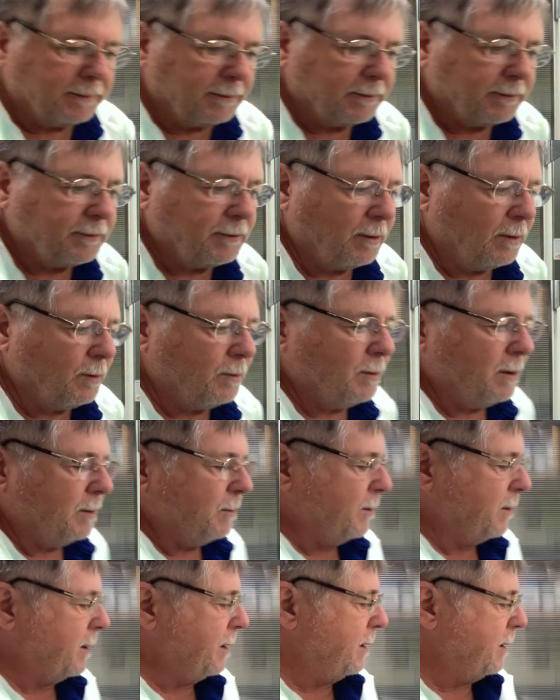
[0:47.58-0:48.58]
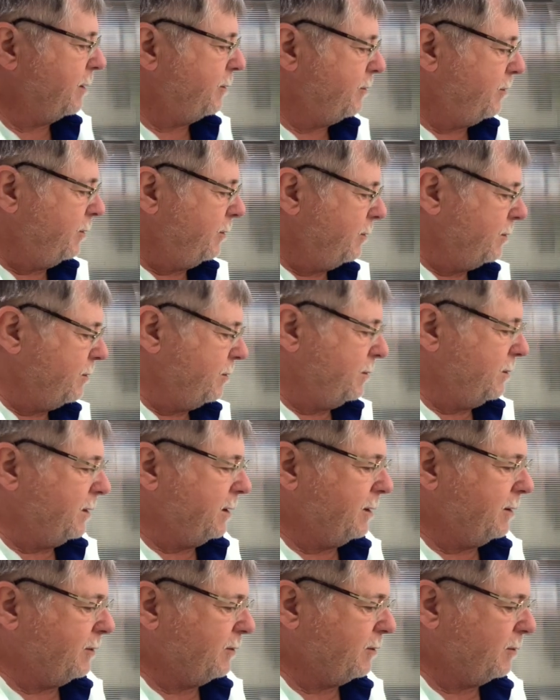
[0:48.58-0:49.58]
So what we're going to do
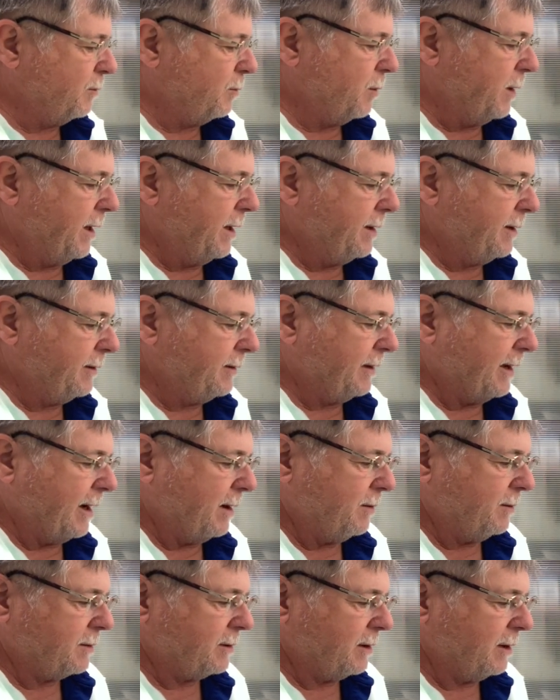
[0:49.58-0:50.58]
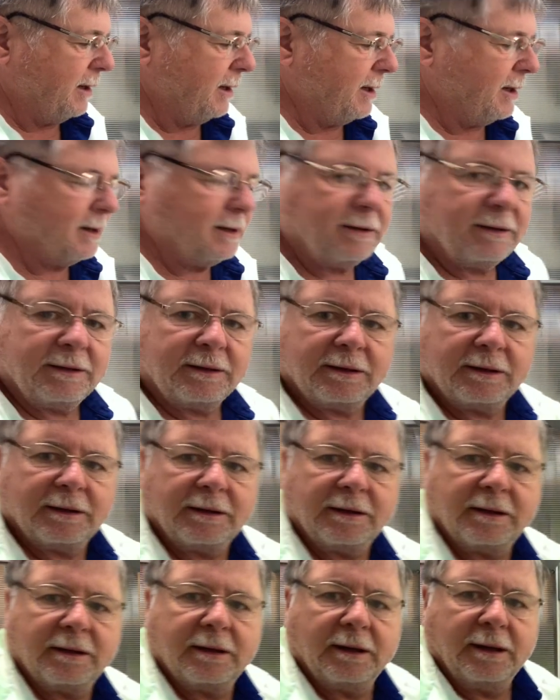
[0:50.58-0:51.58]
is weigh this out, and
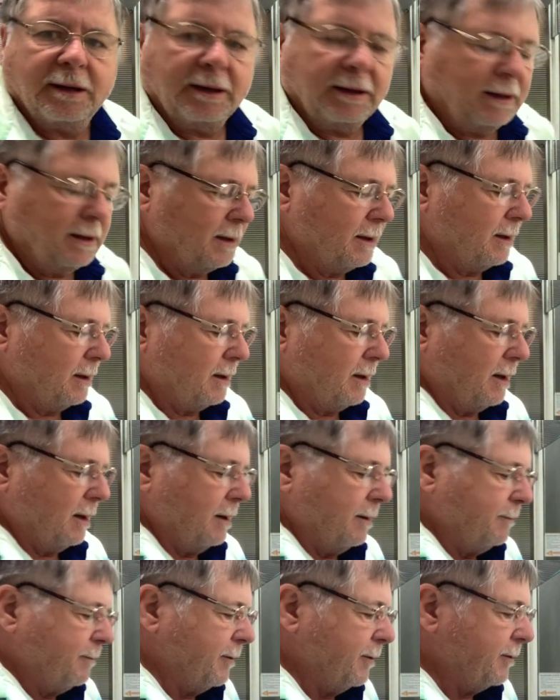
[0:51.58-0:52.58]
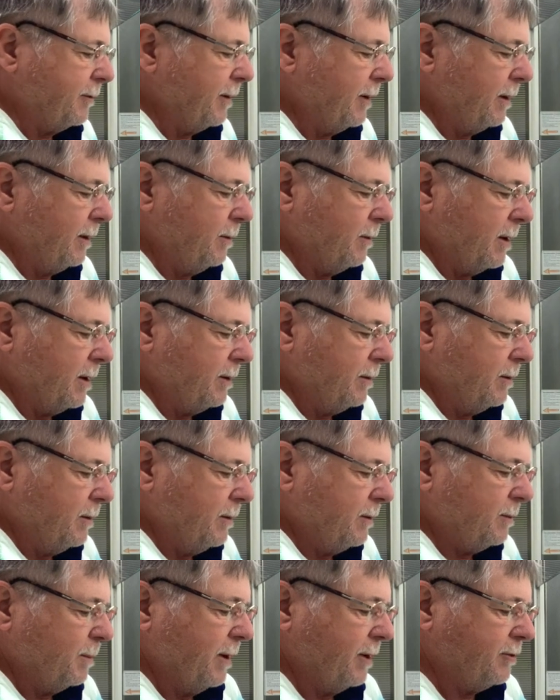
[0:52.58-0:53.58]
first thing you want to do
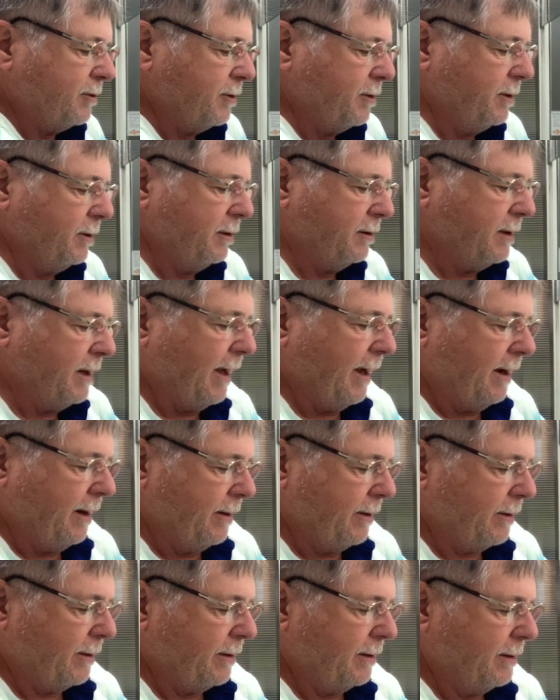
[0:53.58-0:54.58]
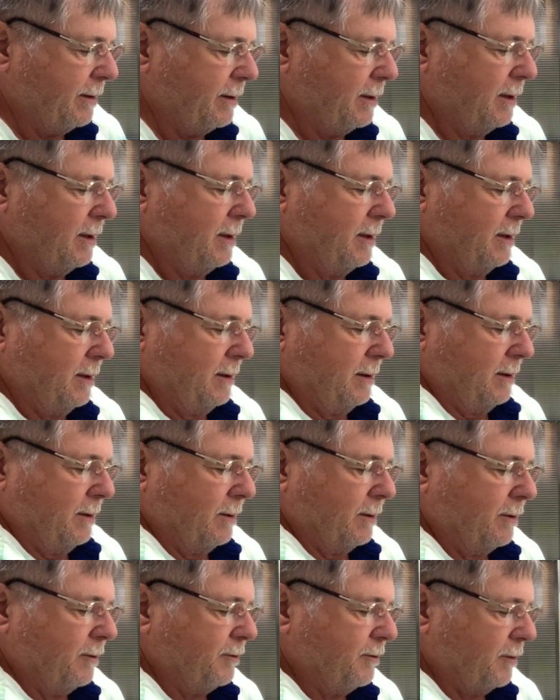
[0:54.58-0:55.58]
is make sure you tare
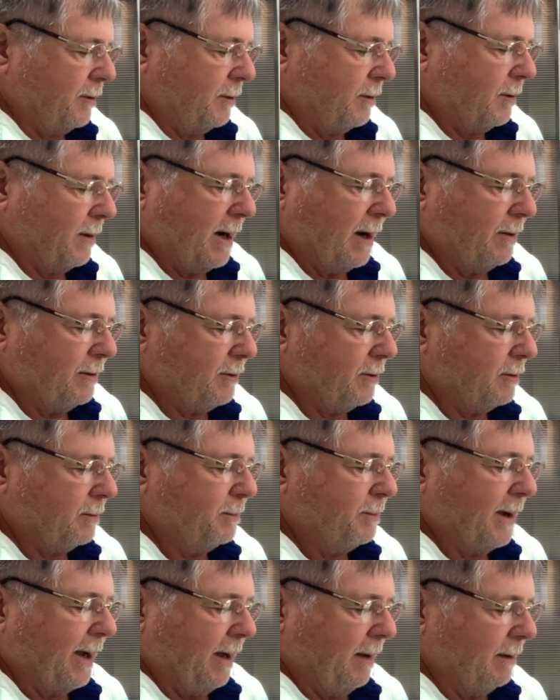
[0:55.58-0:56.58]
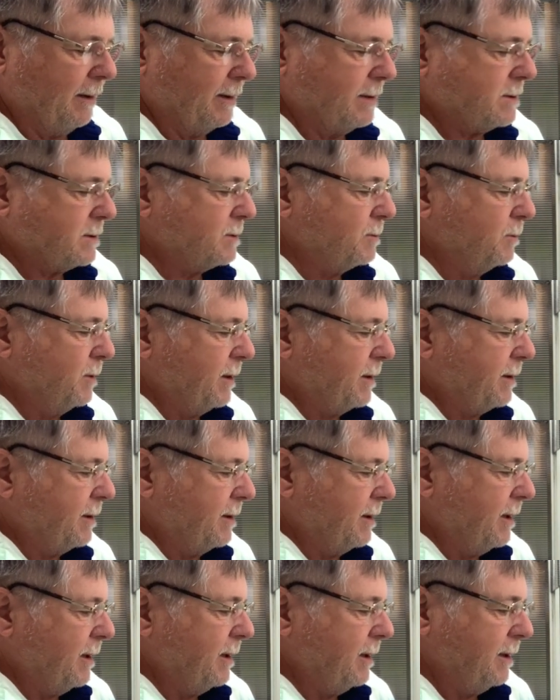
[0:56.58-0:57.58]
or zero out your balance with
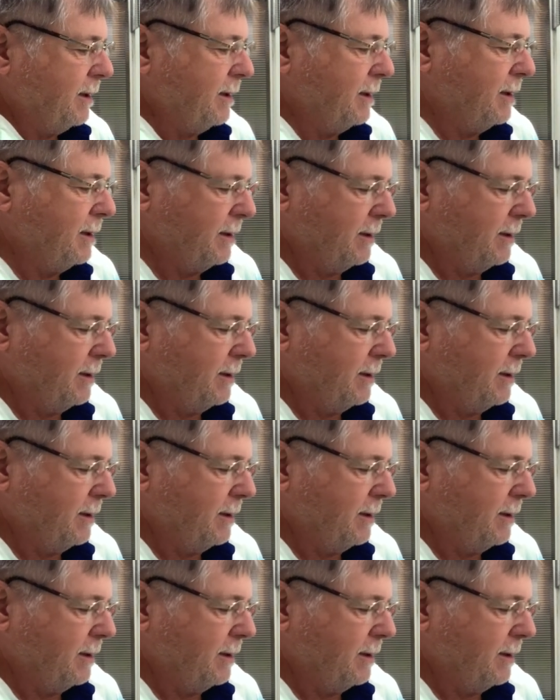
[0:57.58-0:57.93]
the